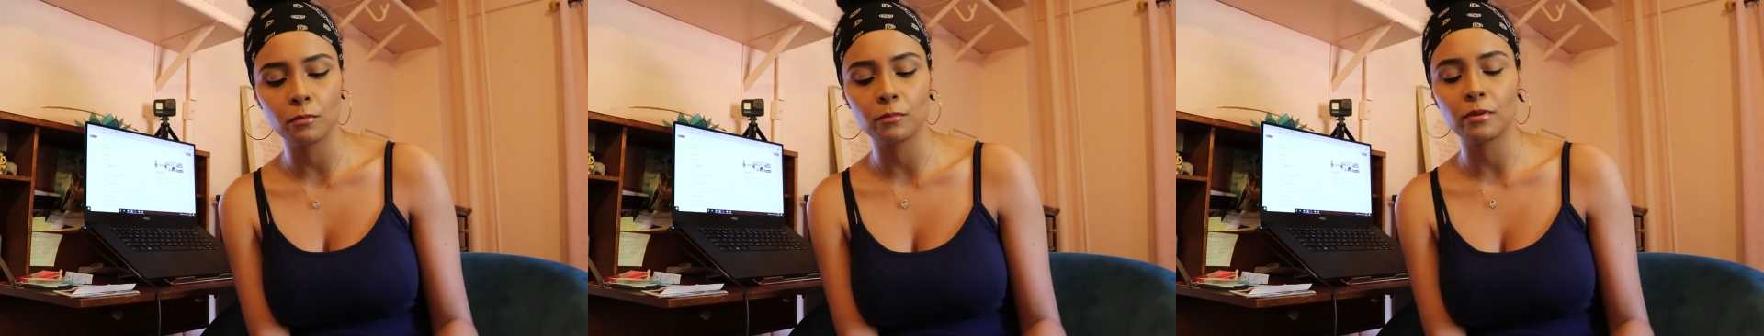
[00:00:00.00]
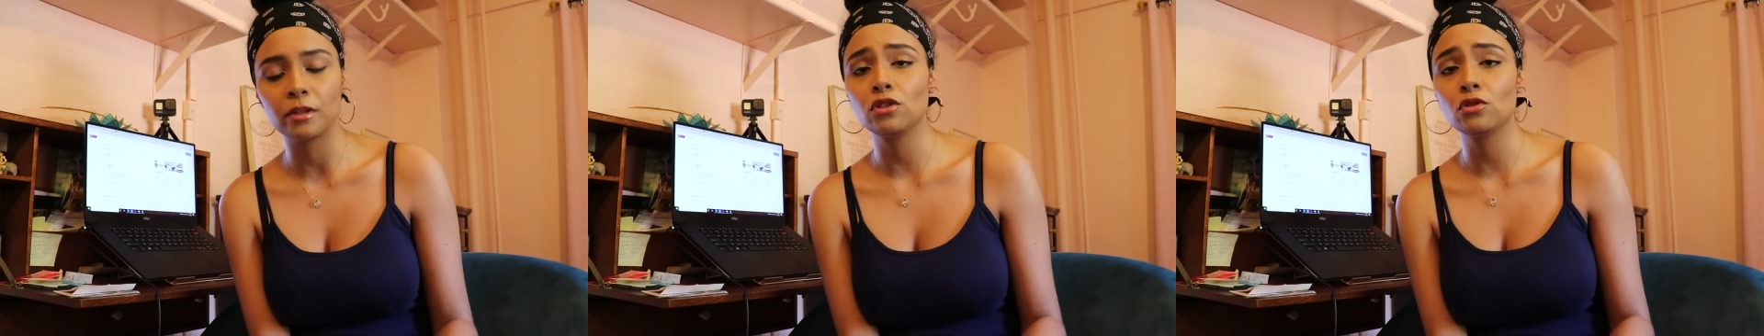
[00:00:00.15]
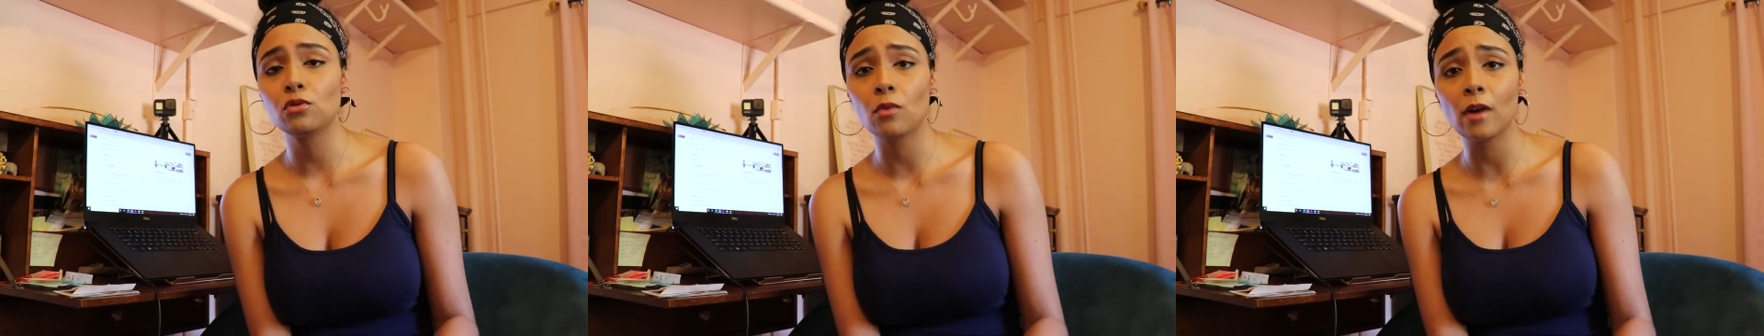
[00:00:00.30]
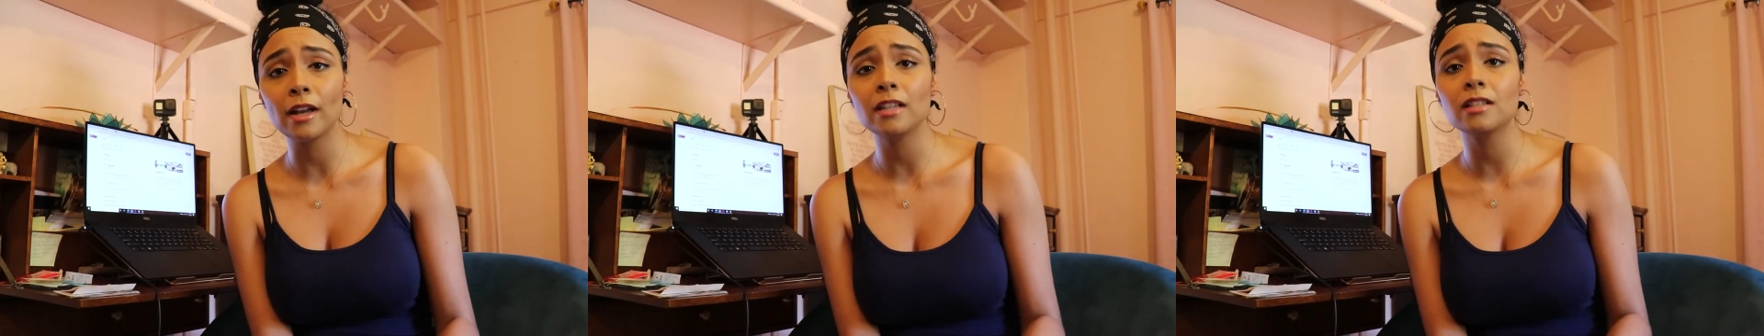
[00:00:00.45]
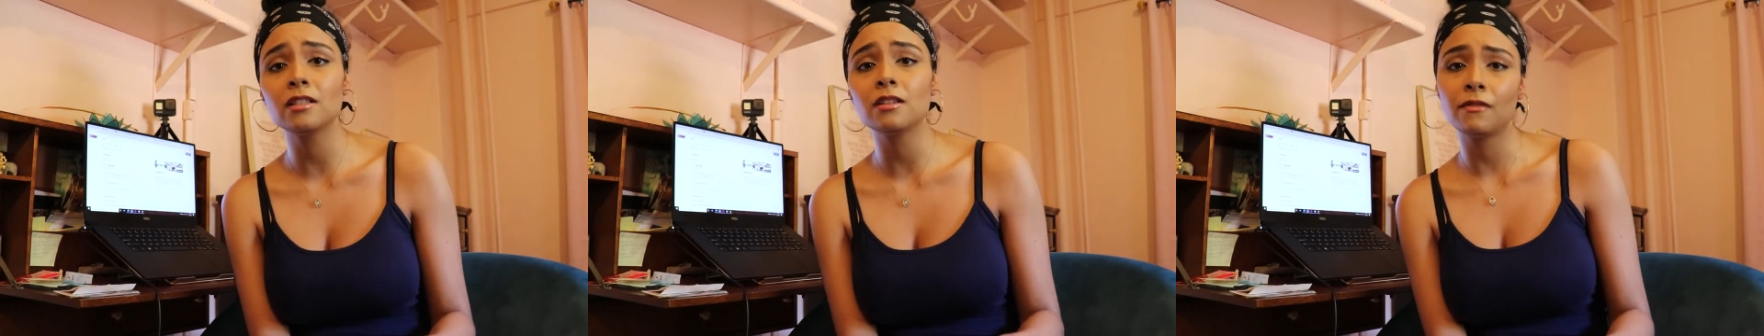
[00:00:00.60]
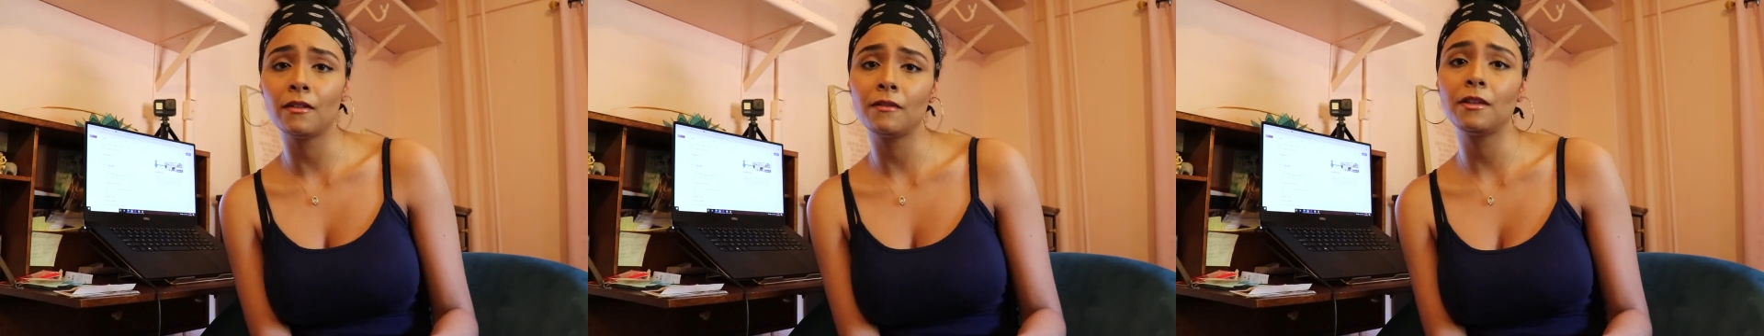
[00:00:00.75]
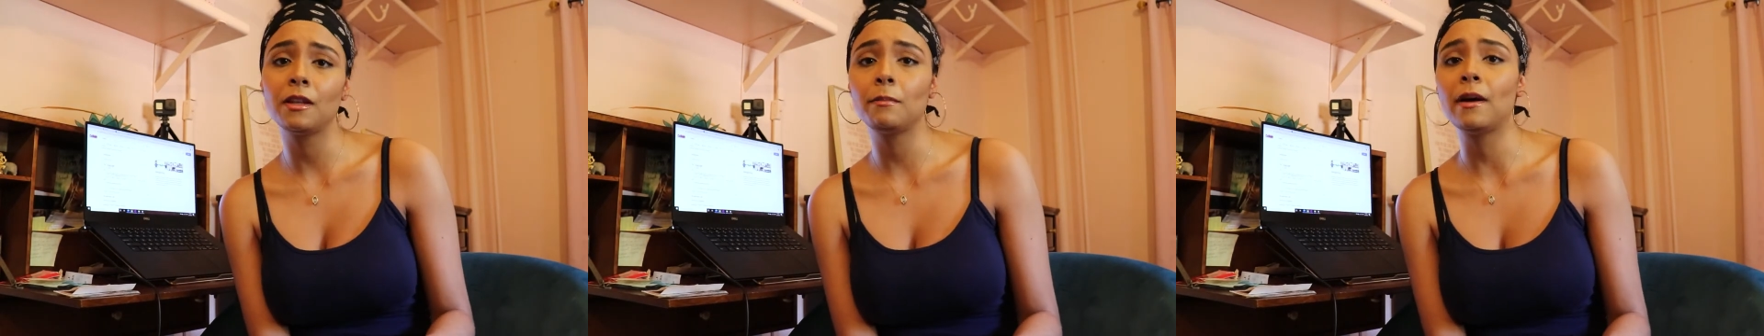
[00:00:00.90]
but 20 to
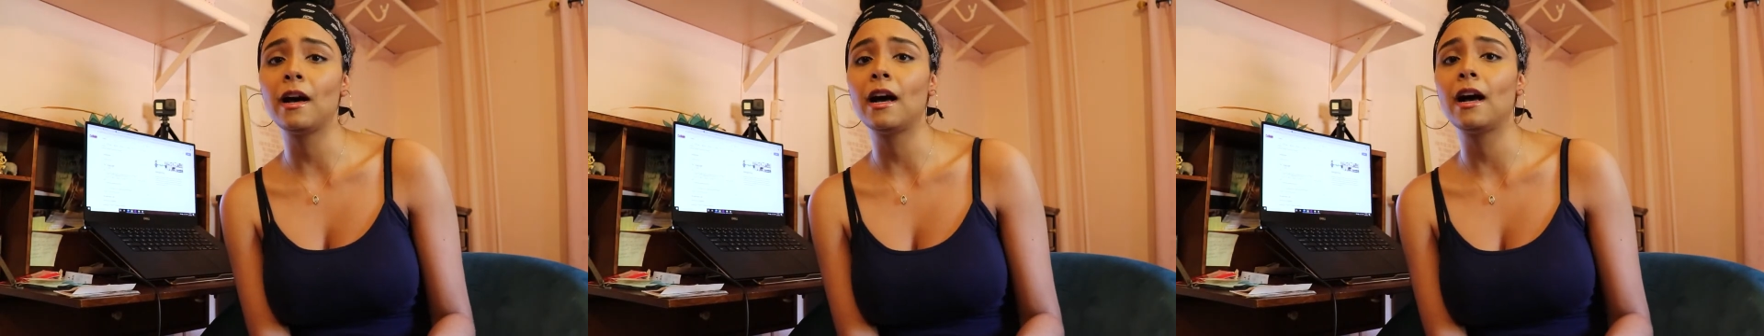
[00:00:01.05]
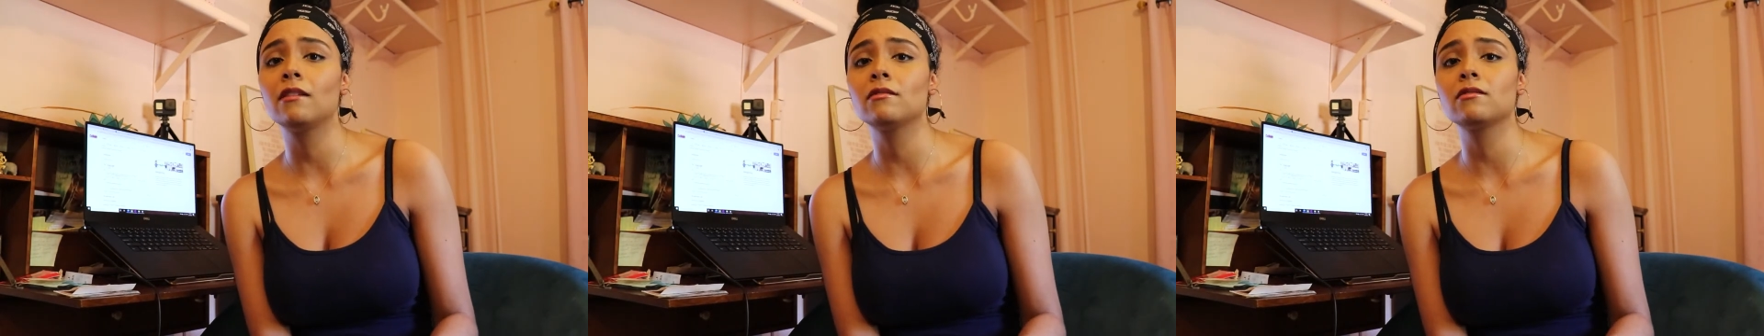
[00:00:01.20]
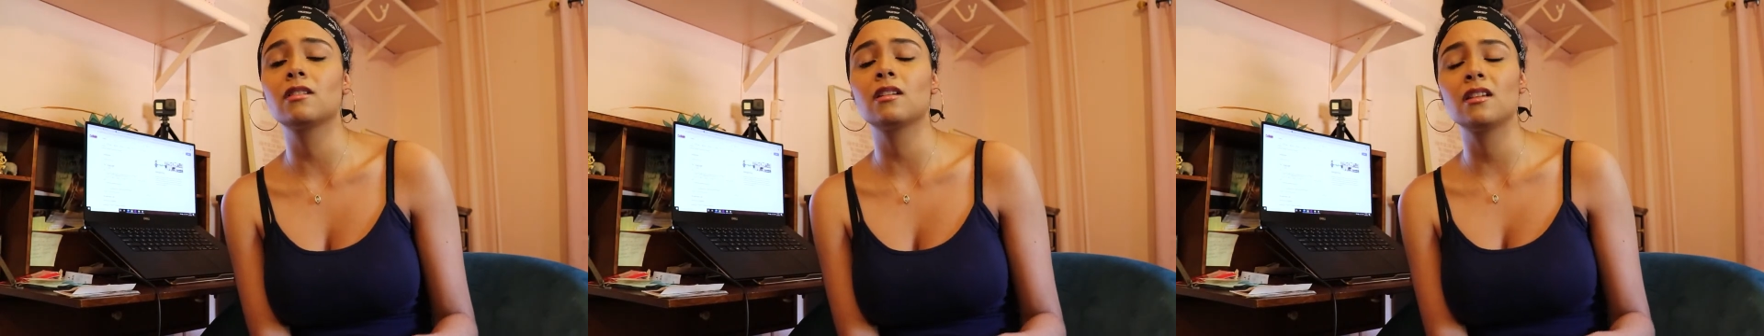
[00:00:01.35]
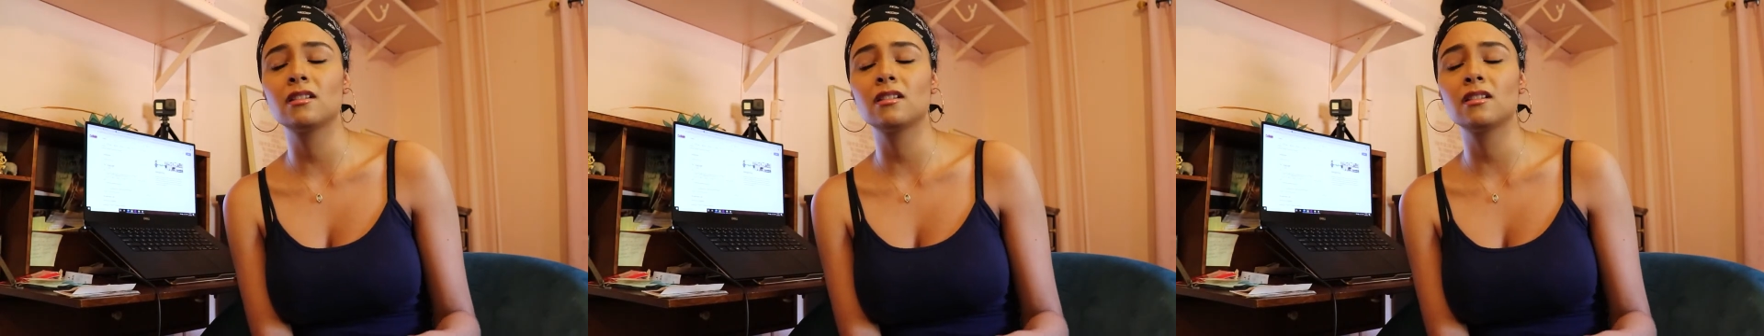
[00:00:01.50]
50 pounds